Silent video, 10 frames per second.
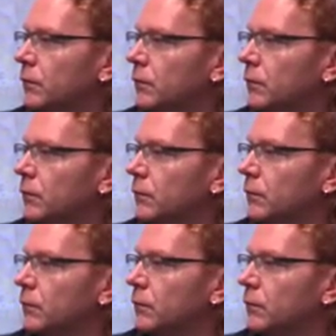
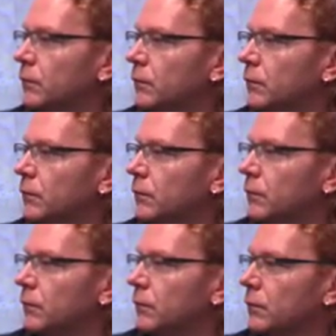
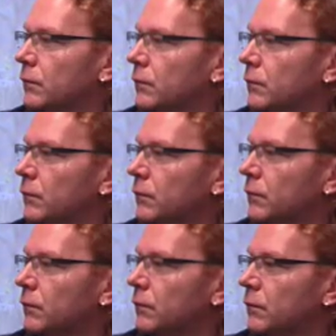
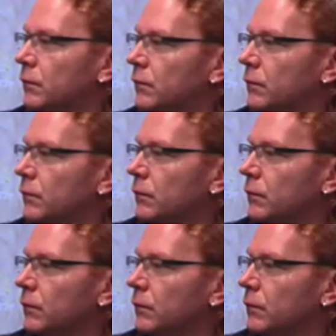
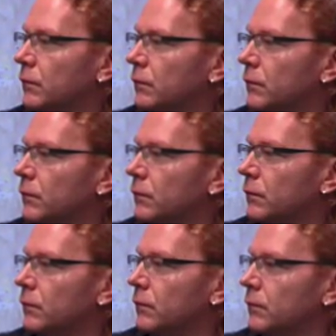
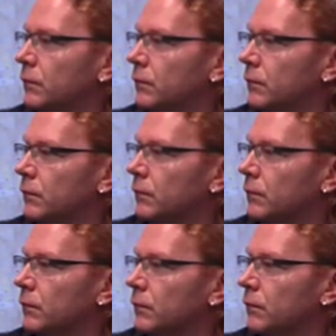
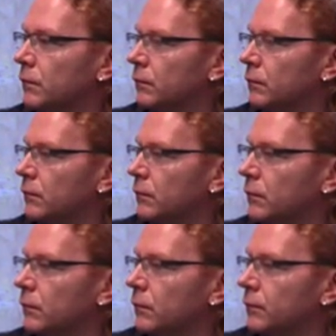
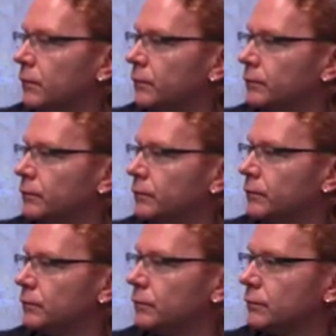
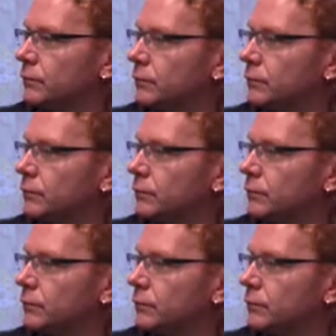(not speaking)